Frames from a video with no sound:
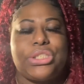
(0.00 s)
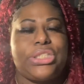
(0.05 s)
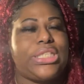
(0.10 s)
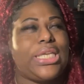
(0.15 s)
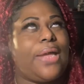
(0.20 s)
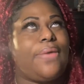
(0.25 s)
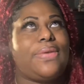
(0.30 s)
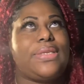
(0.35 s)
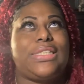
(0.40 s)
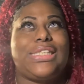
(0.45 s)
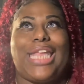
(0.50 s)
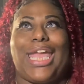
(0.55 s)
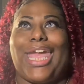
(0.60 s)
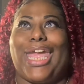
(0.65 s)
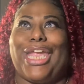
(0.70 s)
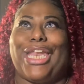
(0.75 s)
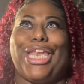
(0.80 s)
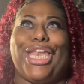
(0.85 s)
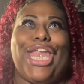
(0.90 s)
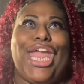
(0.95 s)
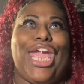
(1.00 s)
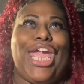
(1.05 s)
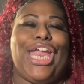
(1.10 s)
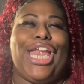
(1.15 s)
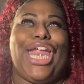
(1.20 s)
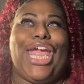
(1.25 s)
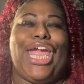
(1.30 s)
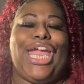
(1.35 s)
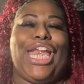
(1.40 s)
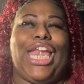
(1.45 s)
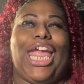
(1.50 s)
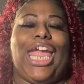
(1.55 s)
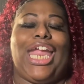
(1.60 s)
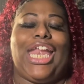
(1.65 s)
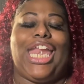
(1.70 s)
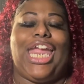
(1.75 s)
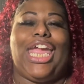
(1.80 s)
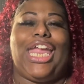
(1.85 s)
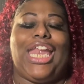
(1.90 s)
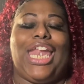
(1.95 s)
So it's like, ding, ding,
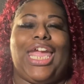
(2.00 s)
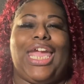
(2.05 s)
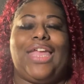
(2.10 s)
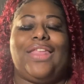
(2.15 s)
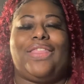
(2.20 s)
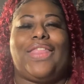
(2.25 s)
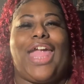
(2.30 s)
ding, ding, ding.